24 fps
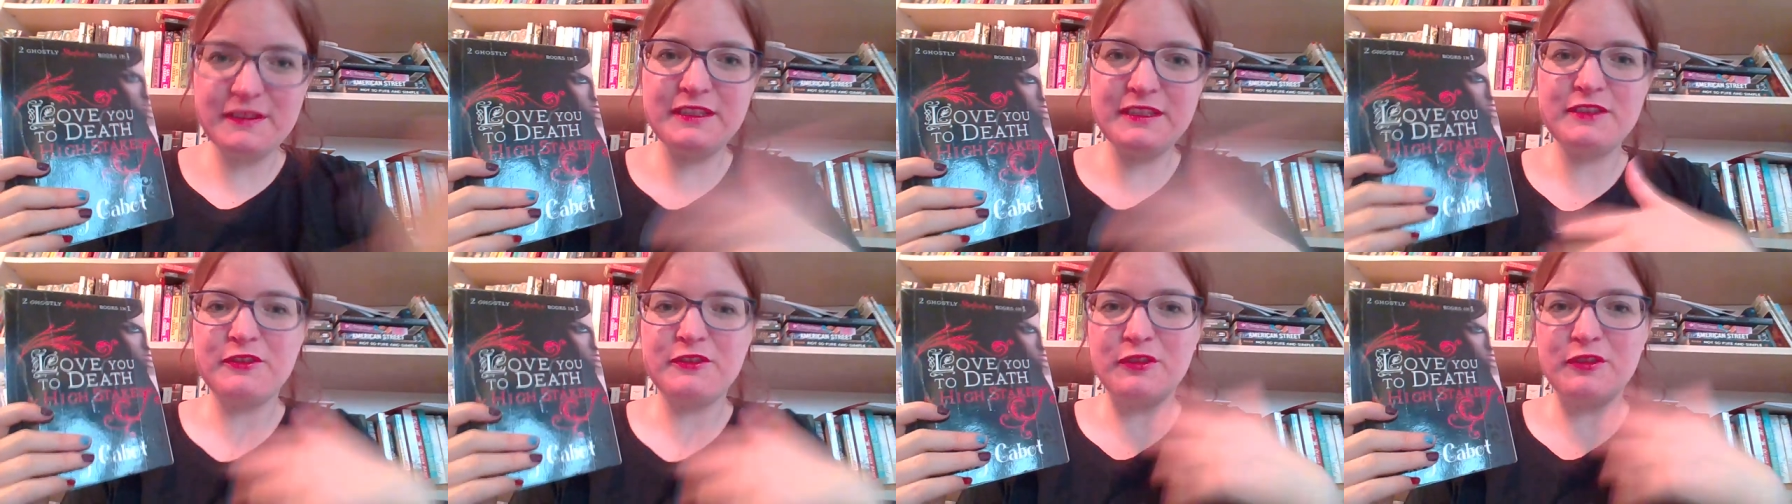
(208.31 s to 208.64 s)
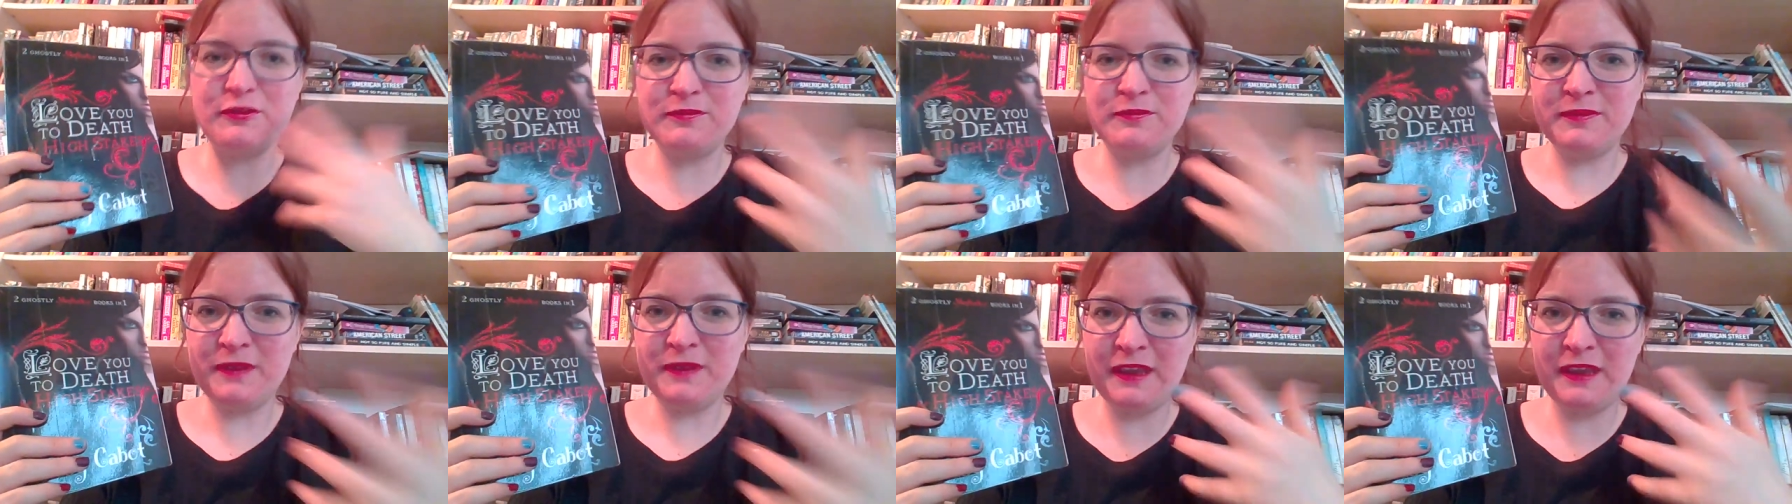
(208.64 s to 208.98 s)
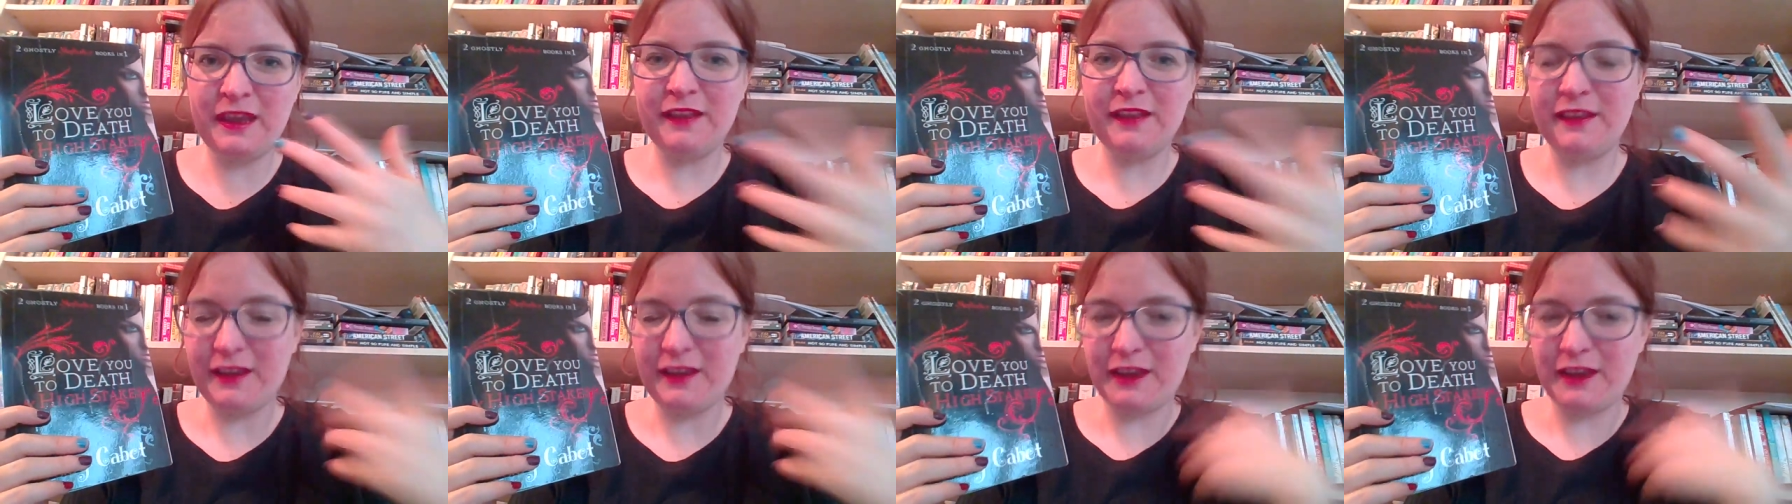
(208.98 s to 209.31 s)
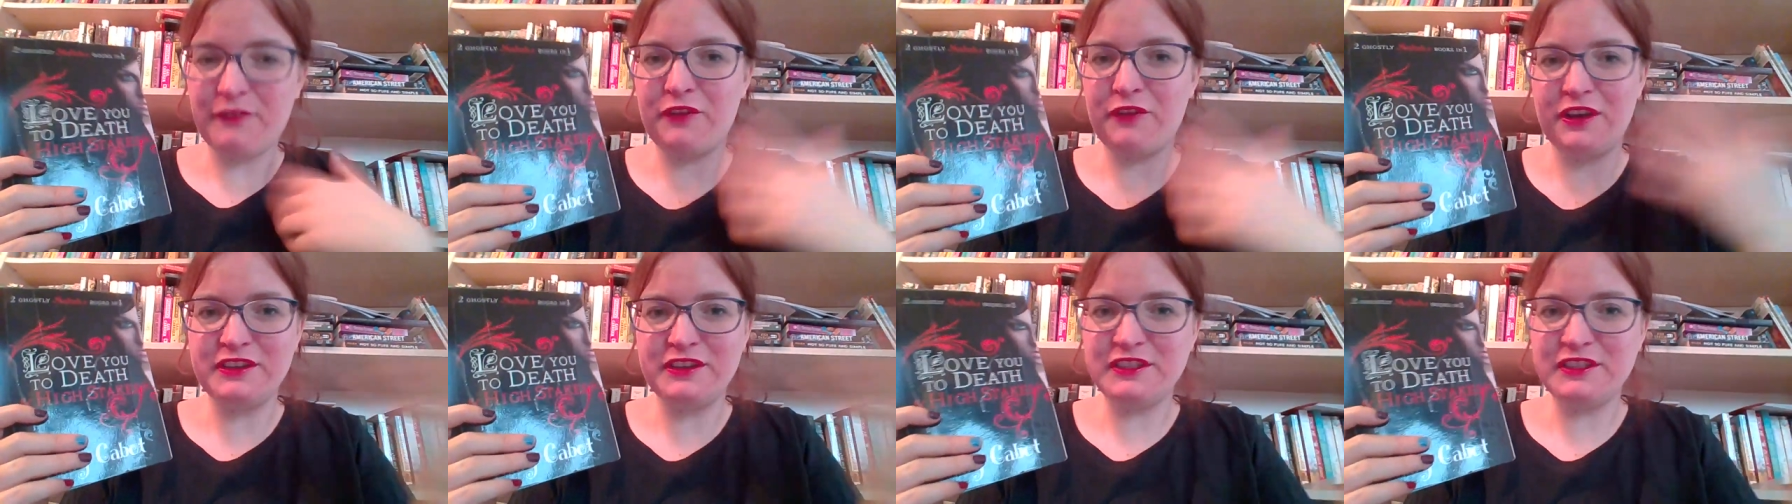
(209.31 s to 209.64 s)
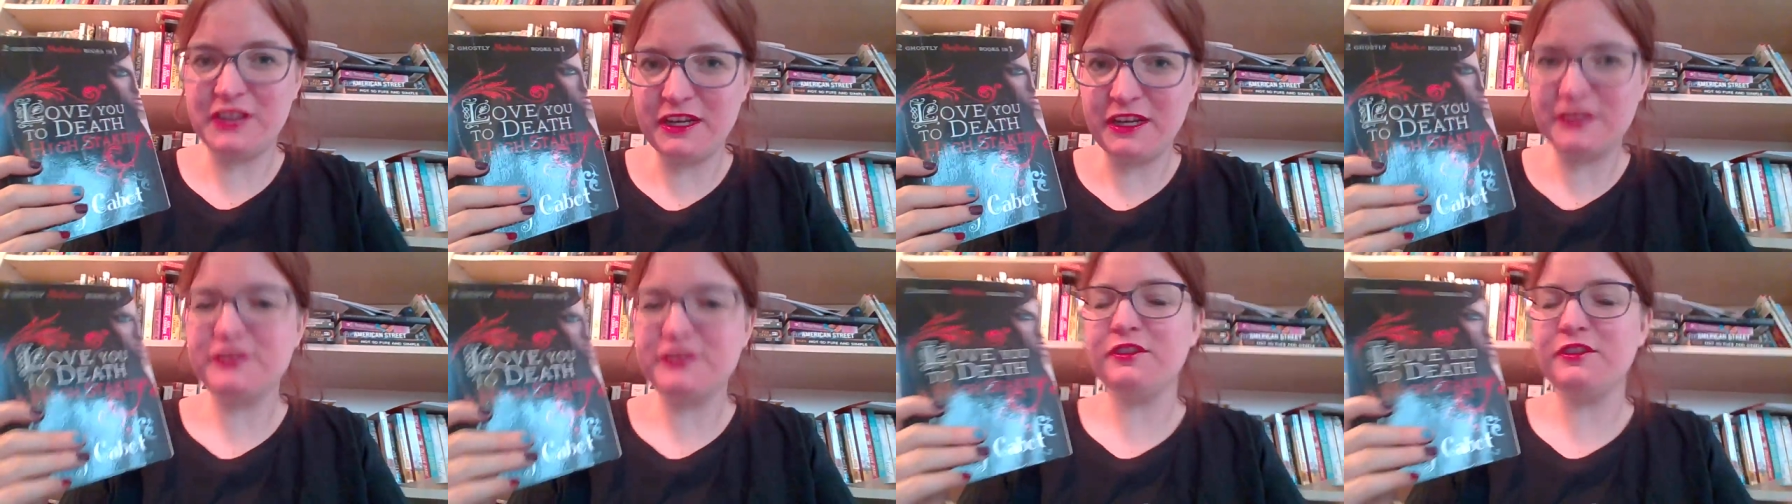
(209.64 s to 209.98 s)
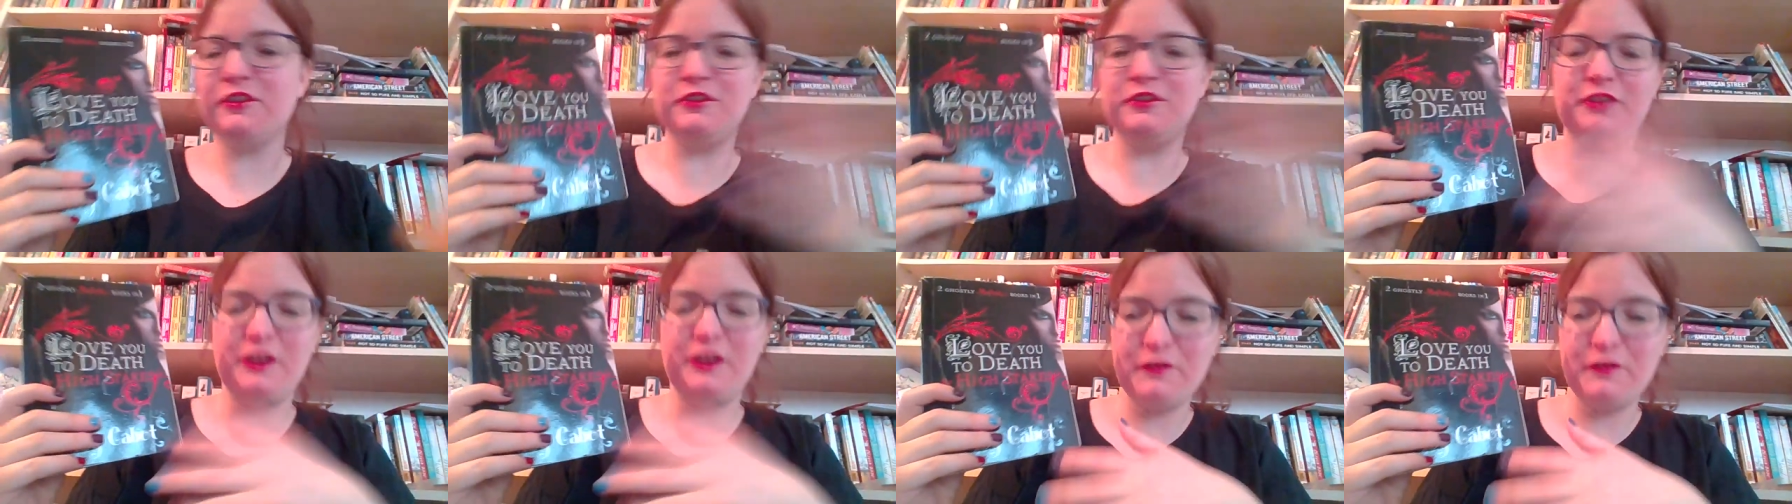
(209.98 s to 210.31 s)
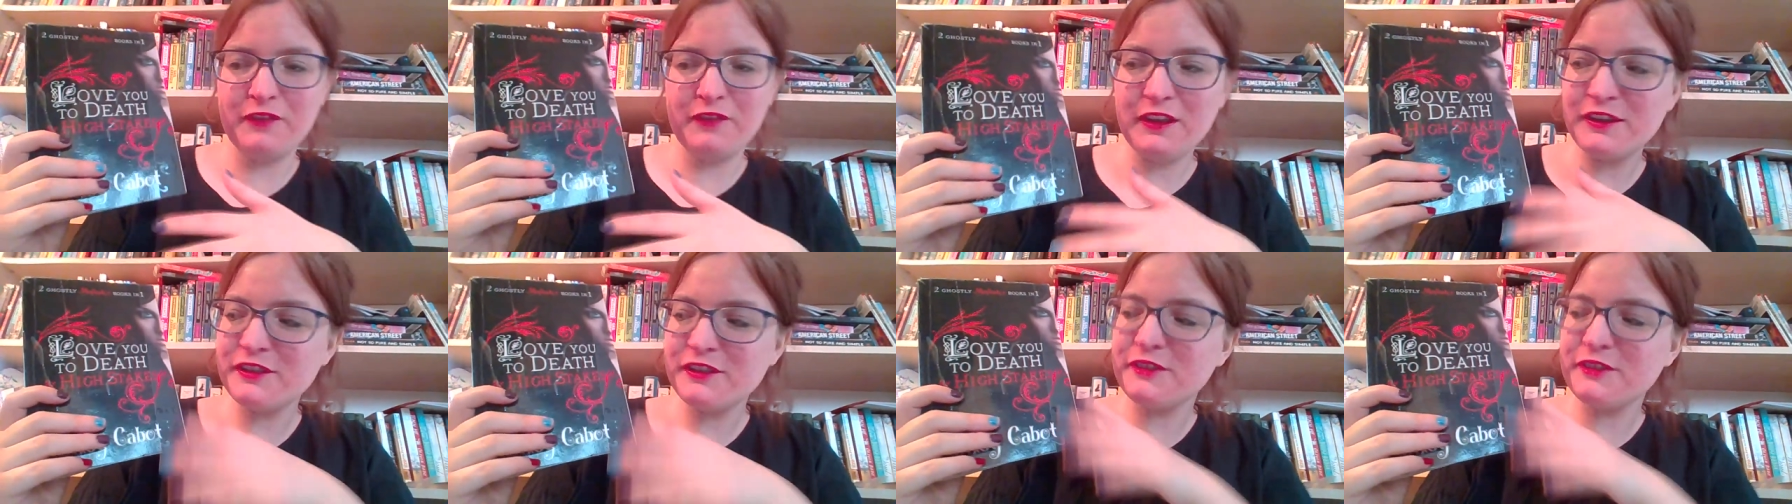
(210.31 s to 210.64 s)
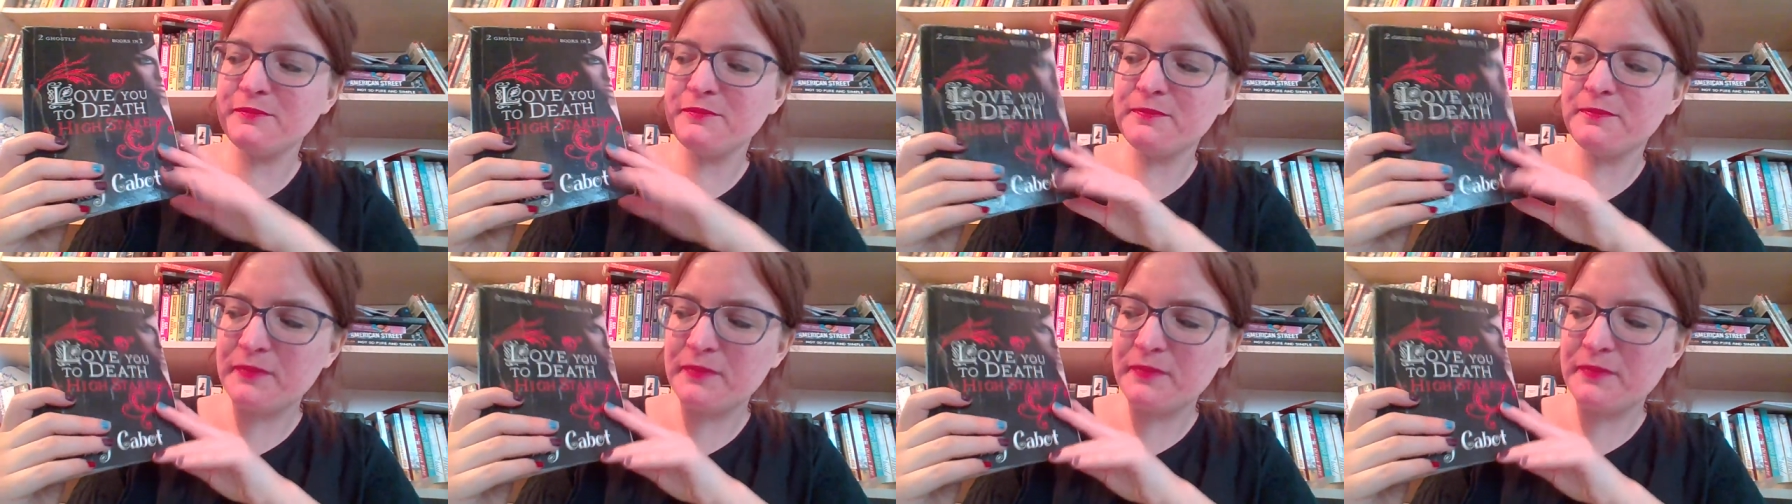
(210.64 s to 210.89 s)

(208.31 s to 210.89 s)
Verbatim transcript: it's going to be uh, like a franchise on Netflix.